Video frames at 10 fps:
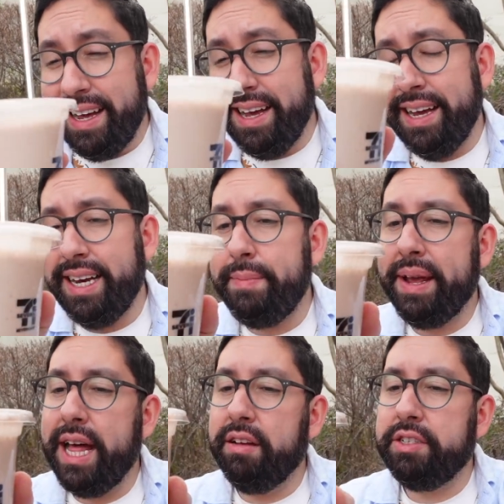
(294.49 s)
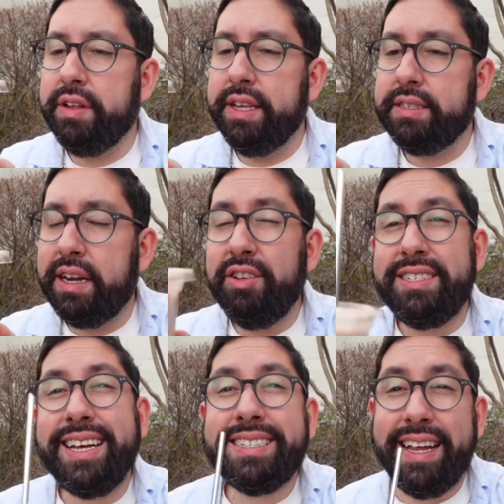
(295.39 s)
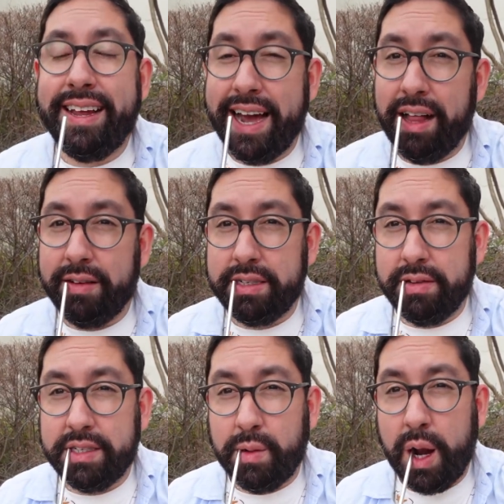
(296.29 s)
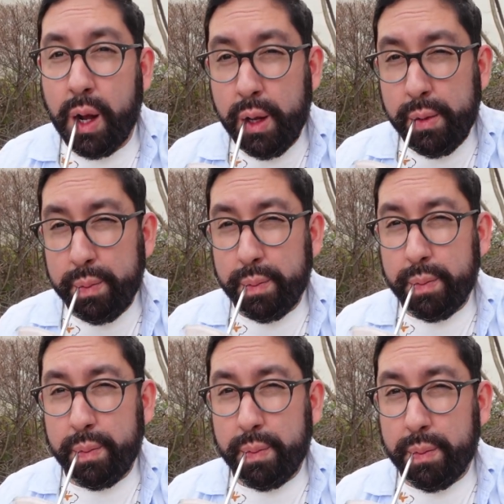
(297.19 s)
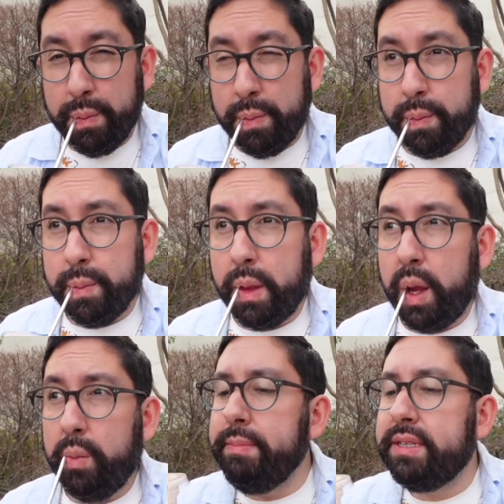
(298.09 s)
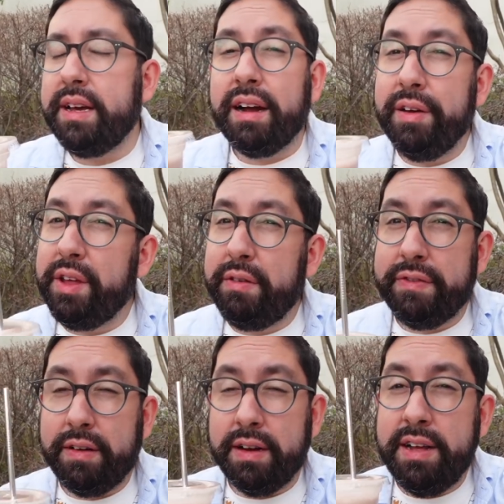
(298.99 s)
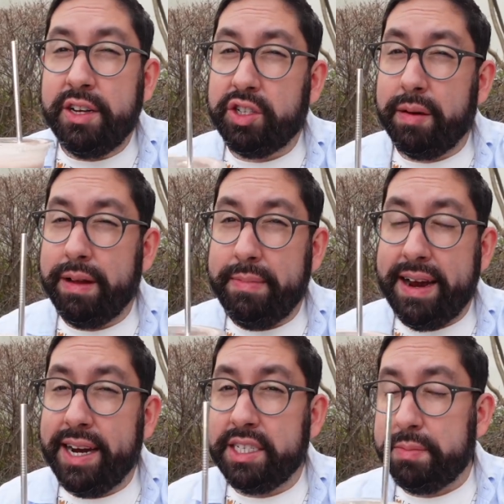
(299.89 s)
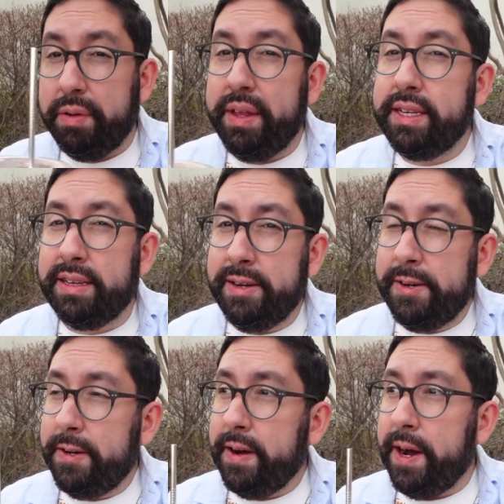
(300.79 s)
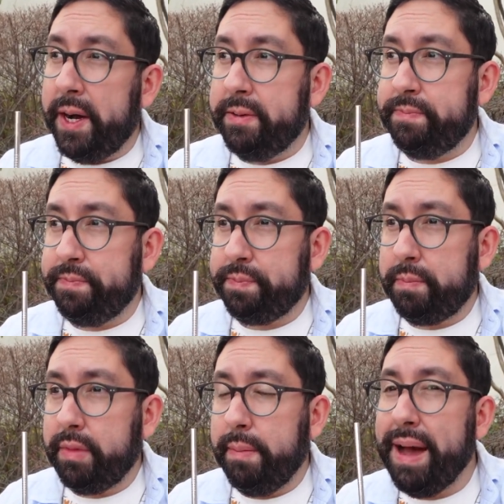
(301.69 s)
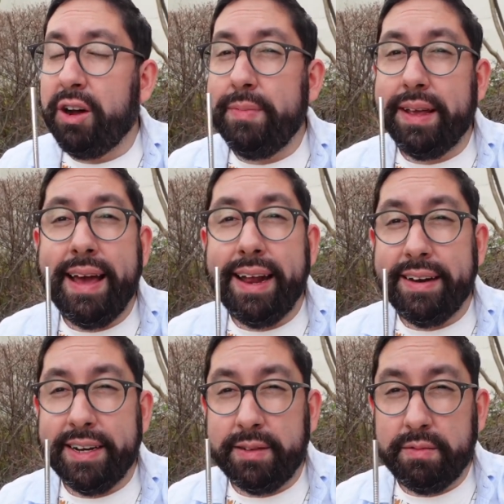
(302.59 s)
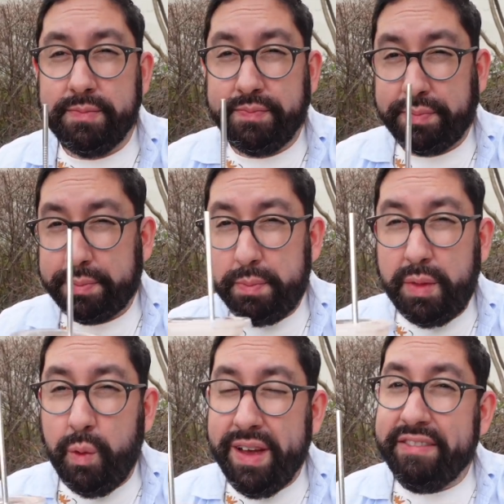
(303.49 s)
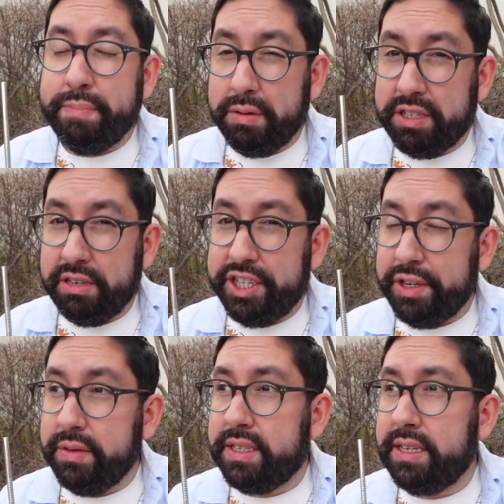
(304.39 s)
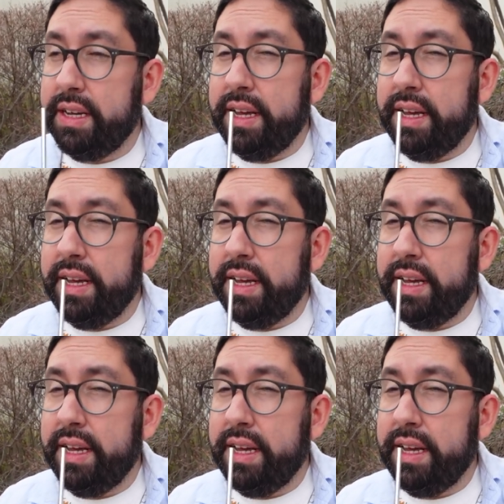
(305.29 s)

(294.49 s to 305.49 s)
And how many calories are in this? 116 calories for this one. Mmm. I'm a sucker though for strawberry and banana smoothies. Back home in Canada, we have Booster Juice,